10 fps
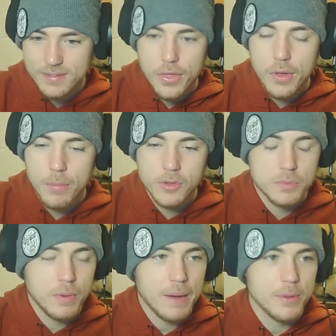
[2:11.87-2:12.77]
The
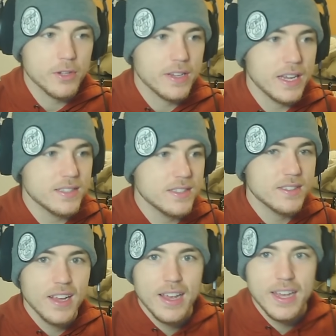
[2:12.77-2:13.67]
most popular
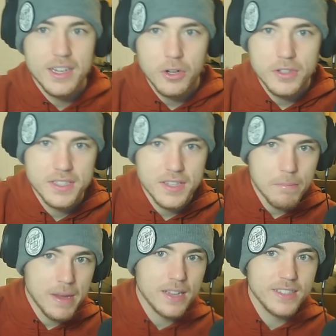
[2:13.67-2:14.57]
guesses. He called this a
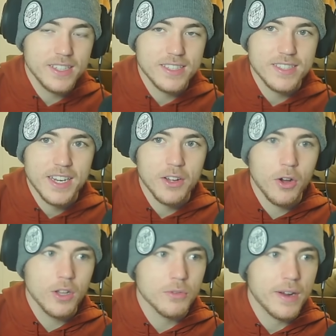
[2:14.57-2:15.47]
megalodon sighting
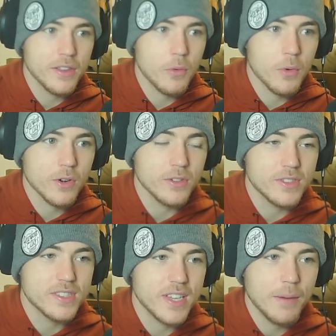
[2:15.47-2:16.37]
all around the
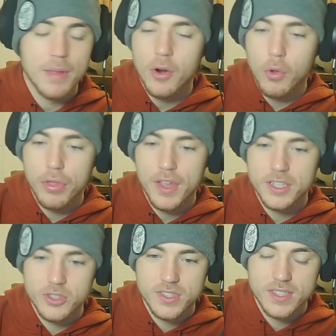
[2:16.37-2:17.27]
world. Set up that whole
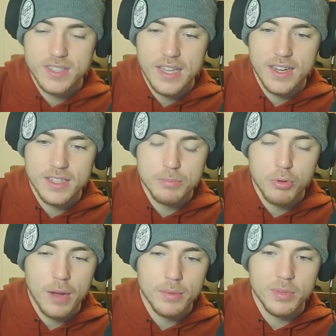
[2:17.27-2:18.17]
thing just to say that it's
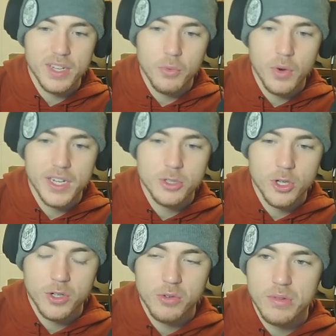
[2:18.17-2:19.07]
probably a white
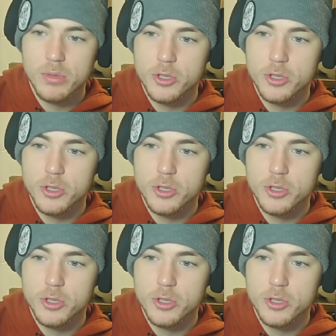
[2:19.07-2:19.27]
shark or a bull